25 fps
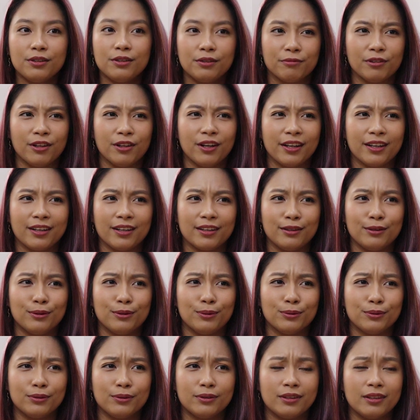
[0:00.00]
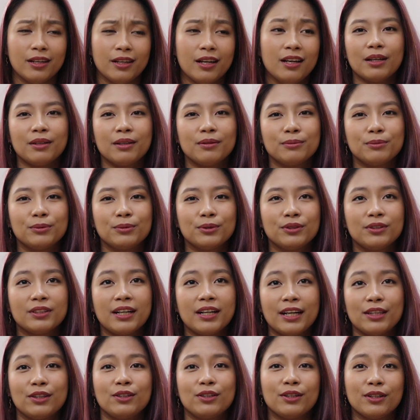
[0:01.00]
you're vlogging alone. I would
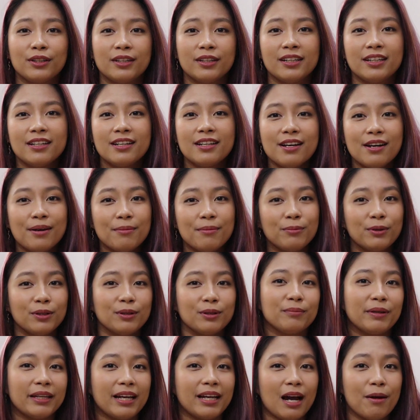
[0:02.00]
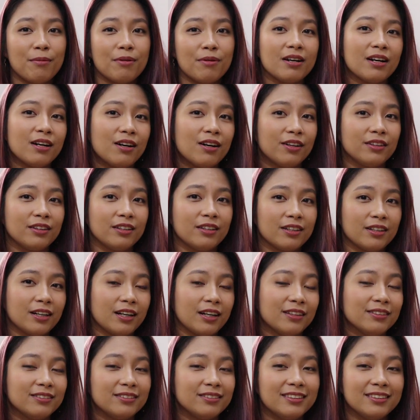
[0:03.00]
rather put my camera on the
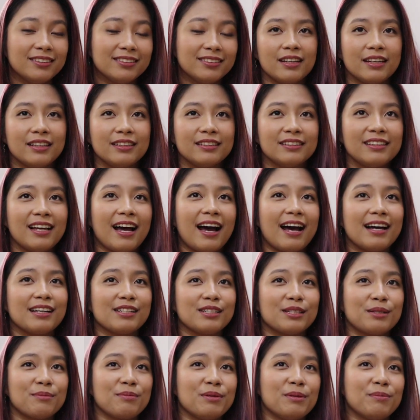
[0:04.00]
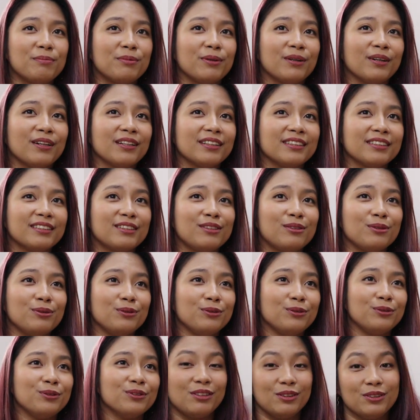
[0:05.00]
ground than ask people
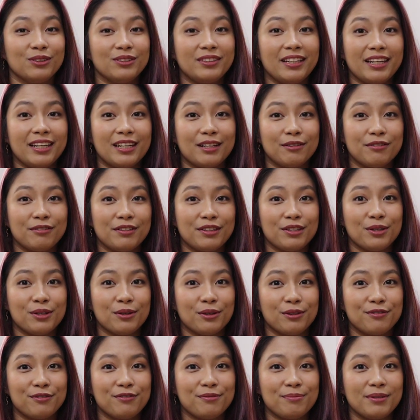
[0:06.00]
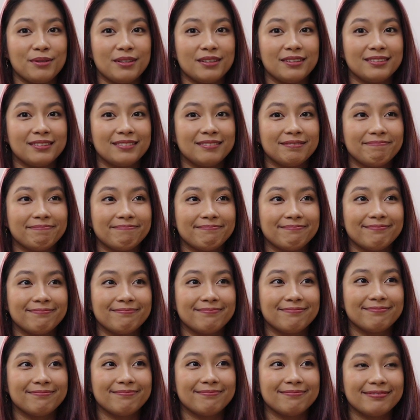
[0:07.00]
to, you know, take a video of me.
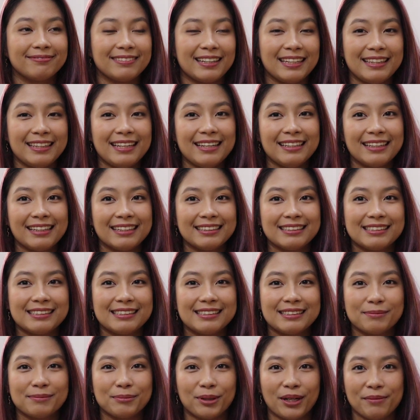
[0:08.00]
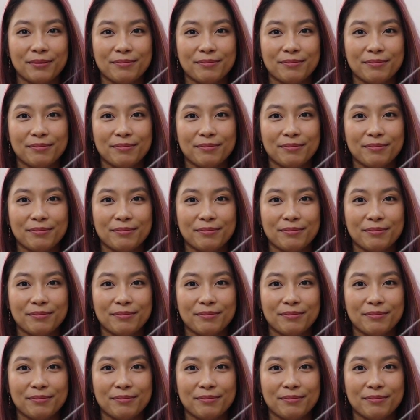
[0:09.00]
I think that's more